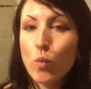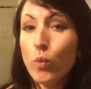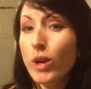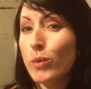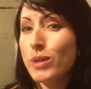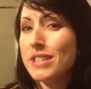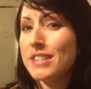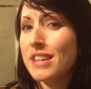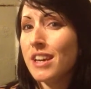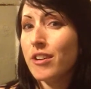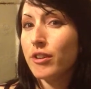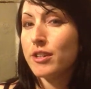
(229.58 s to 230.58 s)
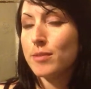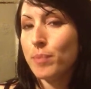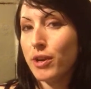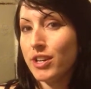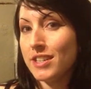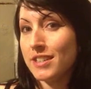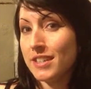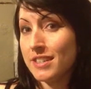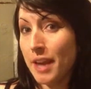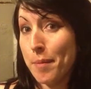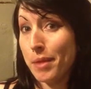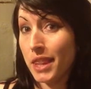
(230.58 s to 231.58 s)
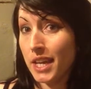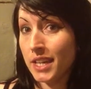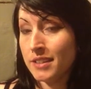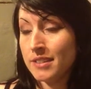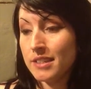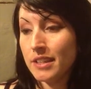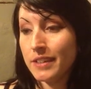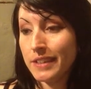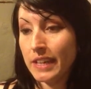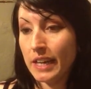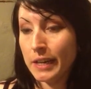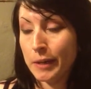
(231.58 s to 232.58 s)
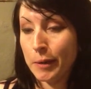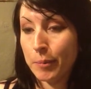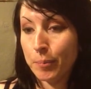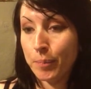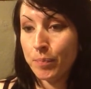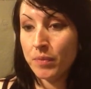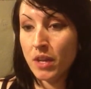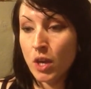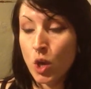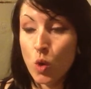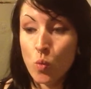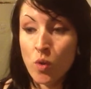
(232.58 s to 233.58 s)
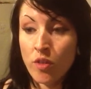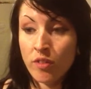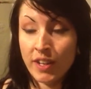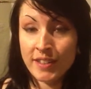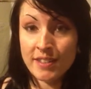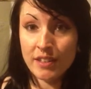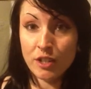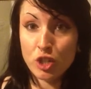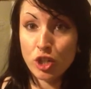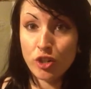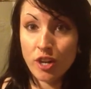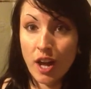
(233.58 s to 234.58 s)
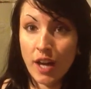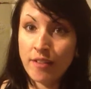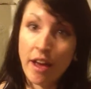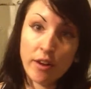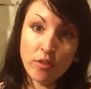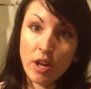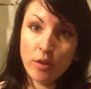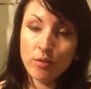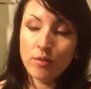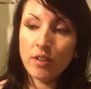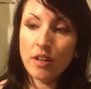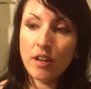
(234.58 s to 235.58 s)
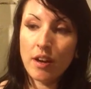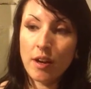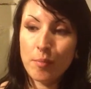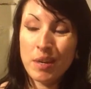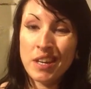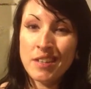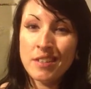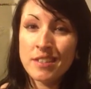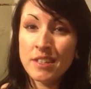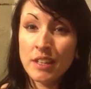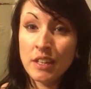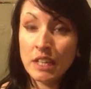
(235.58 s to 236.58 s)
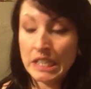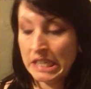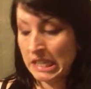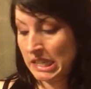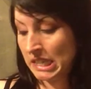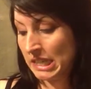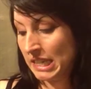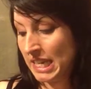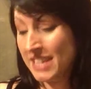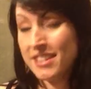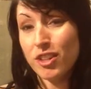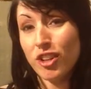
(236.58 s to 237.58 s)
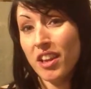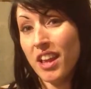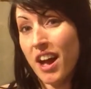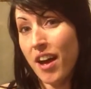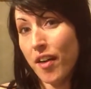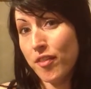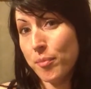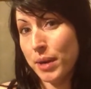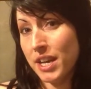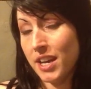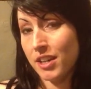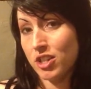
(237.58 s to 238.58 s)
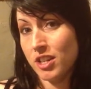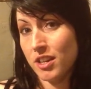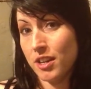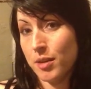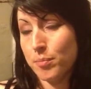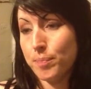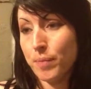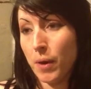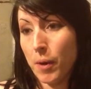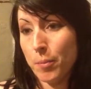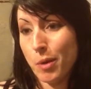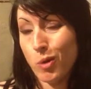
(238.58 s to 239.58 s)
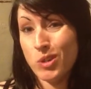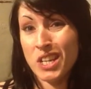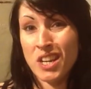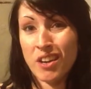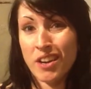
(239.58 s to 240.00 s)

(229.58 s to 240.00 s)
we would see or experience the same things, whether that's legit or not, I don't know. He's still alive, but he actually ended up ODing